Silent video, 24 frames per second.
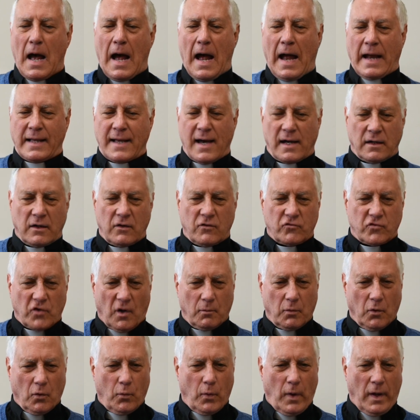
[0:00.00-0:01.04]
I got in
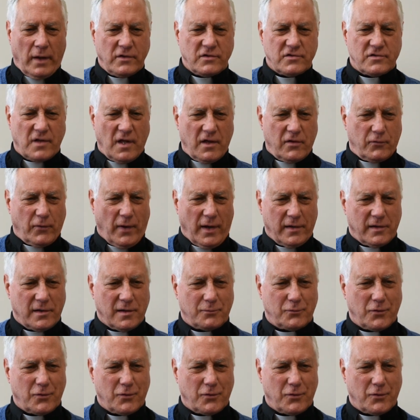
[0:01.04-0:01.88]
trouble once. They threatened